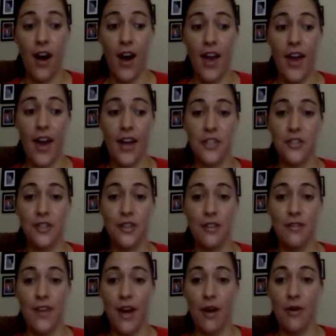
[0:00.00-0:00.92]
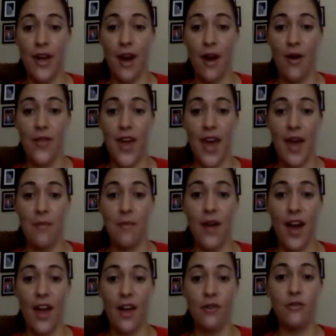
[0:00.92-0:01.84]
I actually found out that
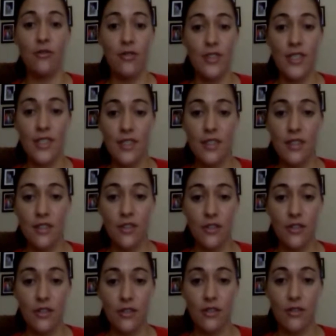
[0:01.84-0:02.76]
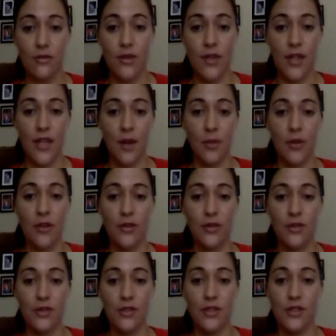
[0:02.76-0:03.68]
my oldest sister, the one that I'm
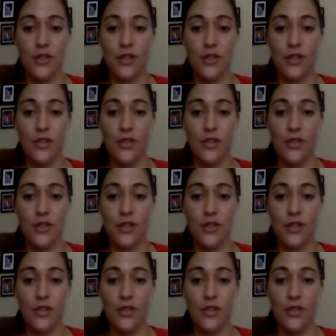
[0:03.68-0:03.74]
closest